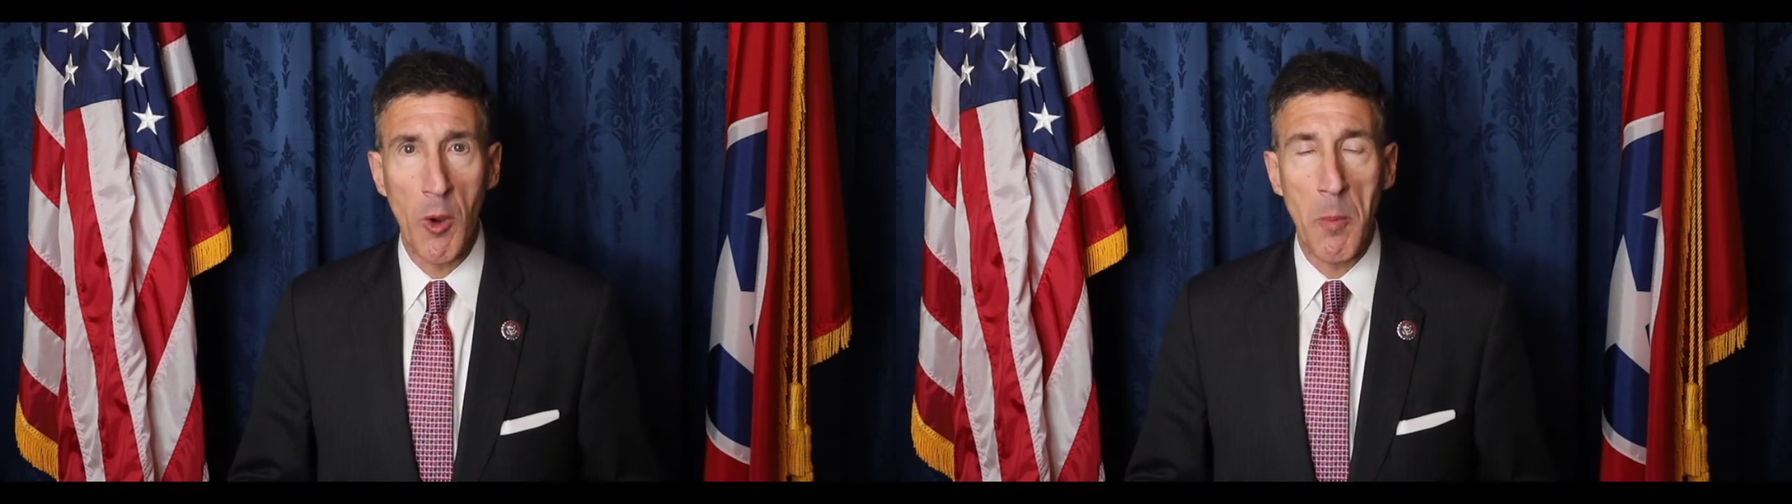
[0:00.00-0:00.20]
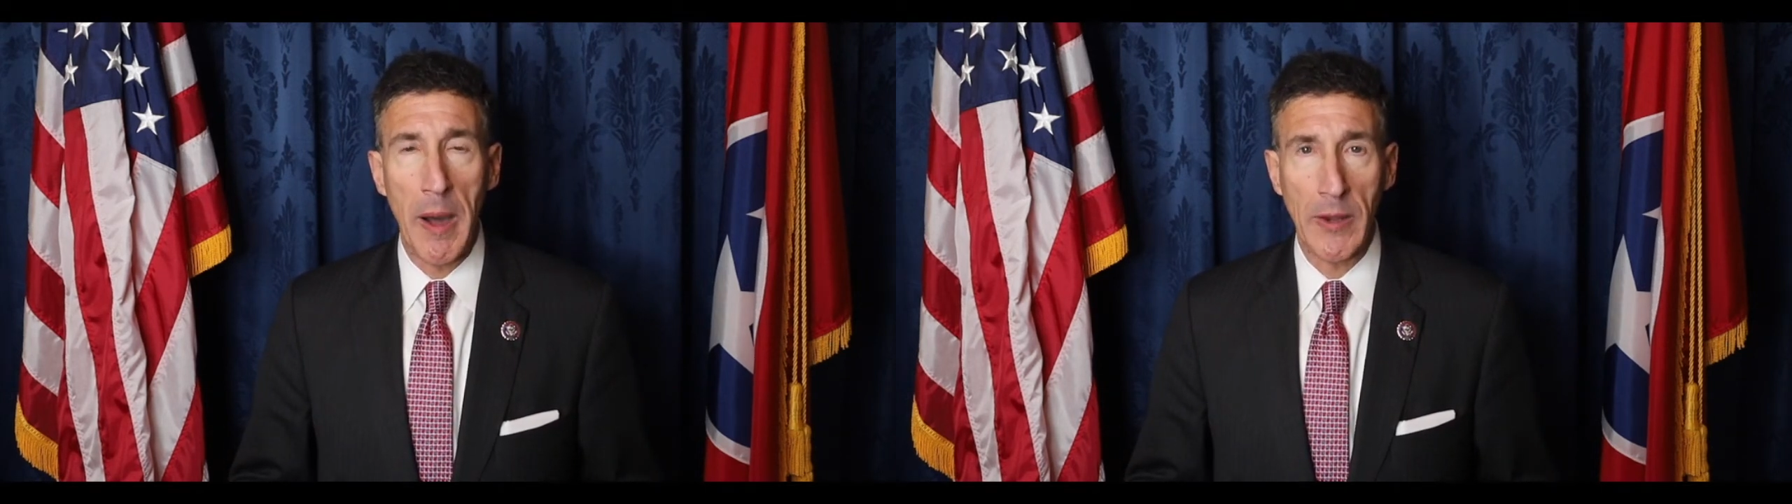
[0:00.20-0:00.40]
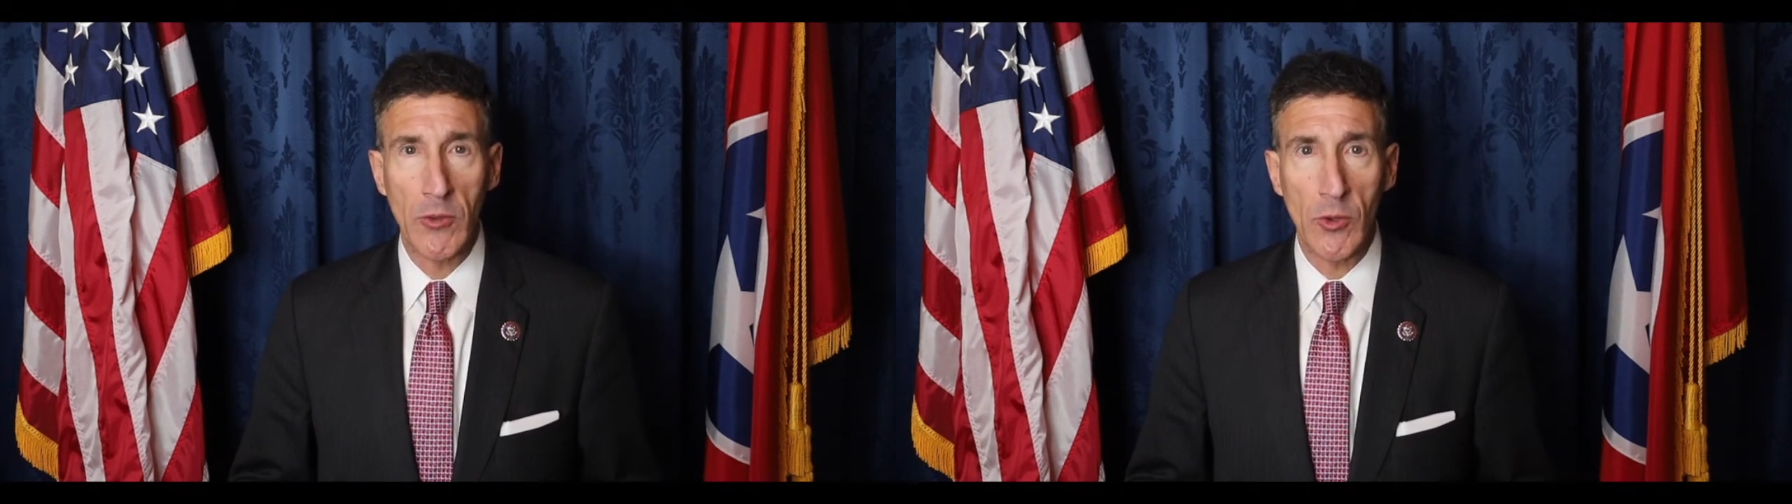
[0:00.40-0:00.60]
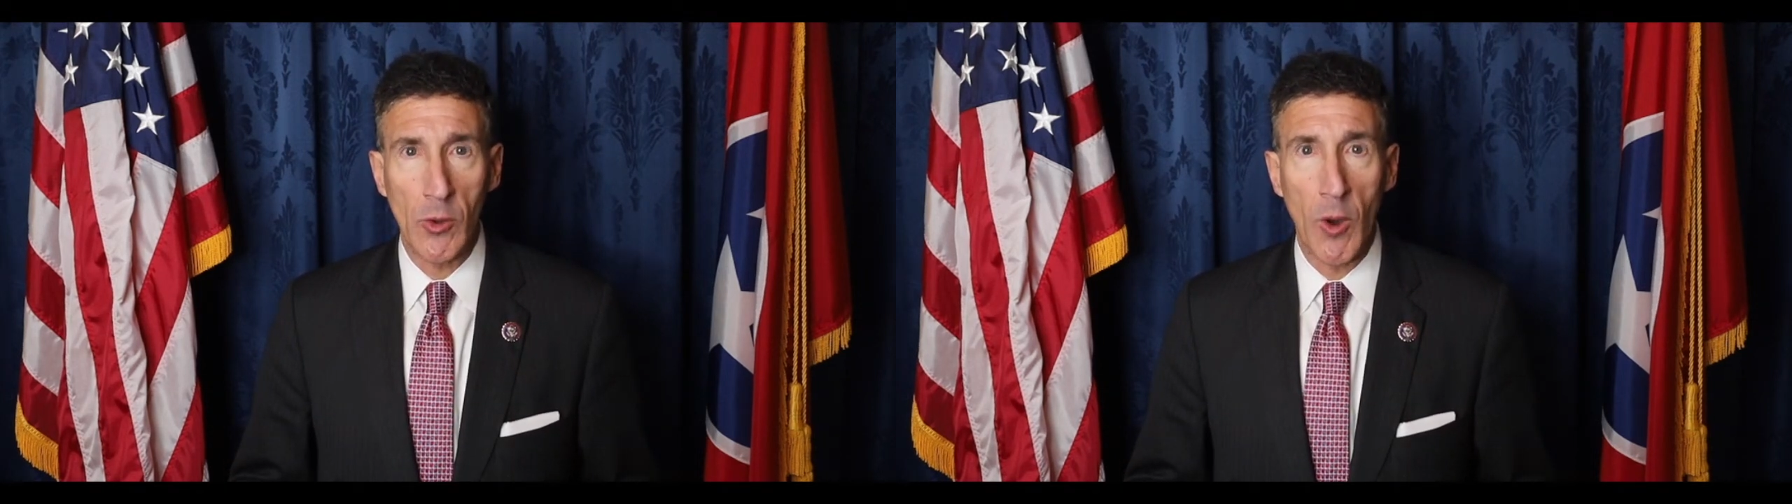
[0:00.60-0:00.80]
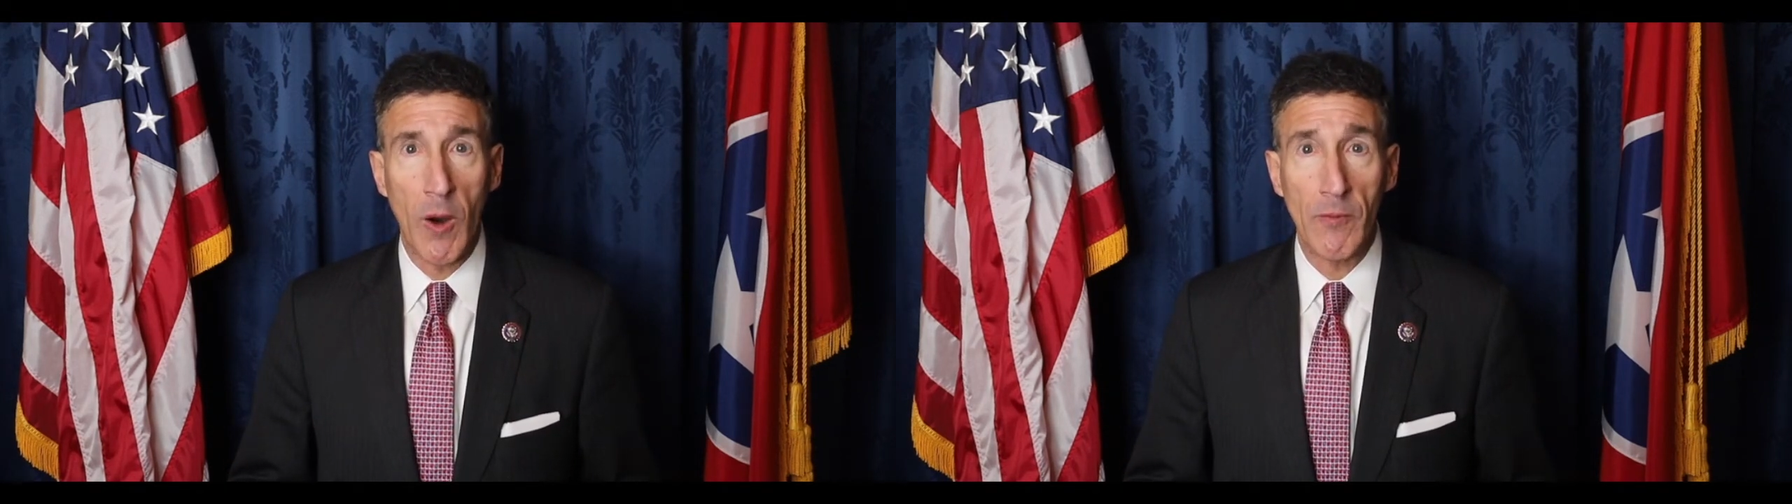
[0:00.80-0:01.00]
Joe Biden
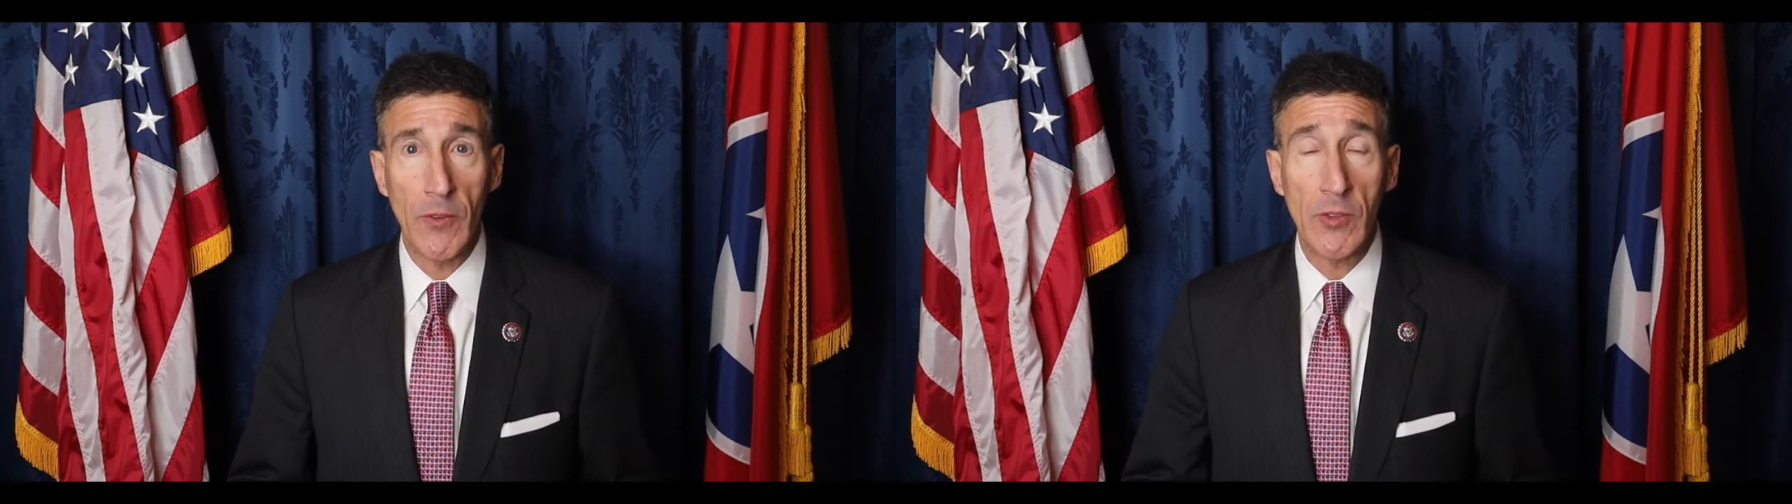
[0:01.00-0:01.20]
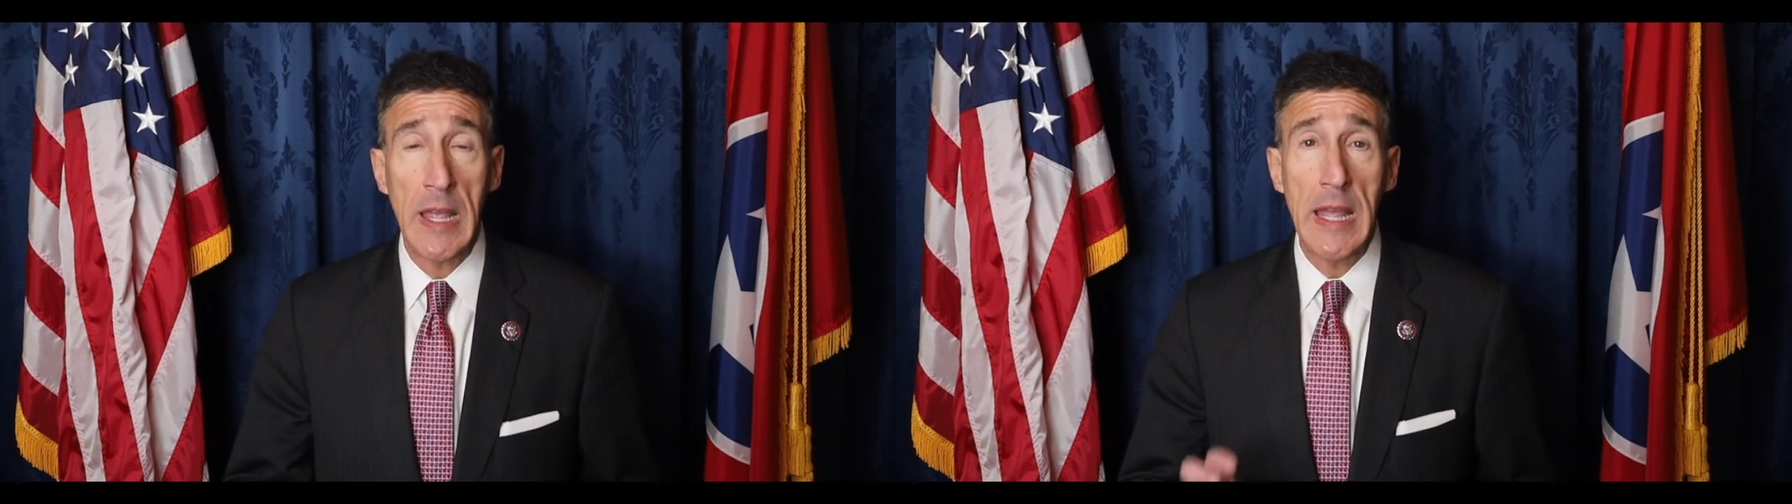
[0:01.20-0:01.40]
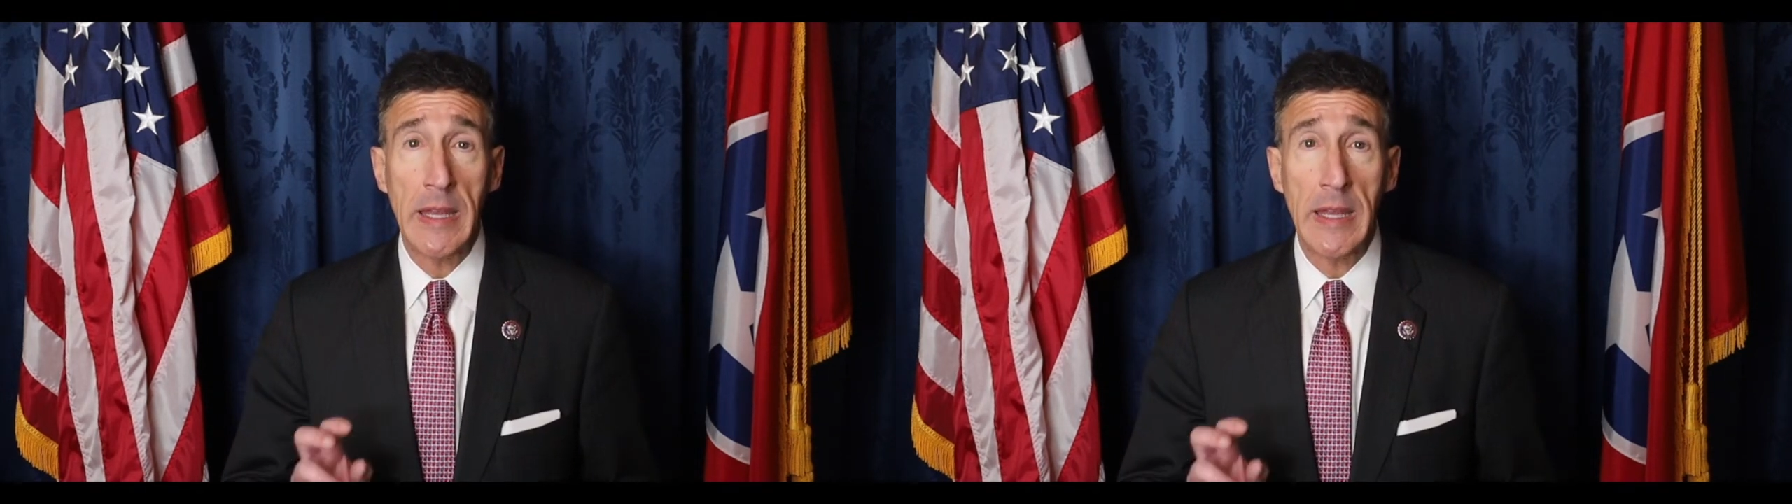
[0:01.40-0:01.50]
took office.